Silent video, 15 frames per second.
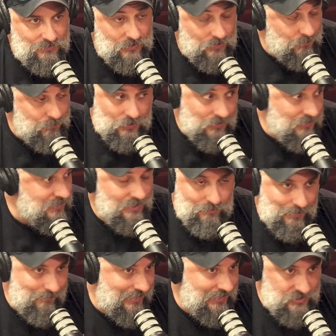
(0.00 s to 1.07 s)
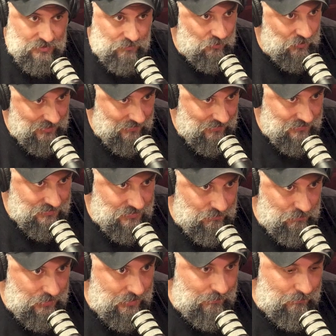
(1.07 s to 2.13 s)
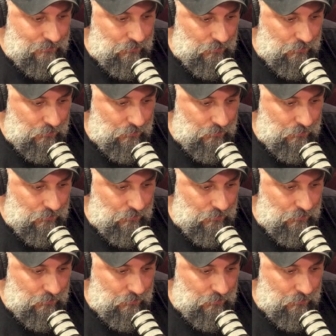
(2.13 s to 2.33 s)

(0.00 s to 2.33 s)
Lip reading: Right. All the parts can be made somewhere else, but they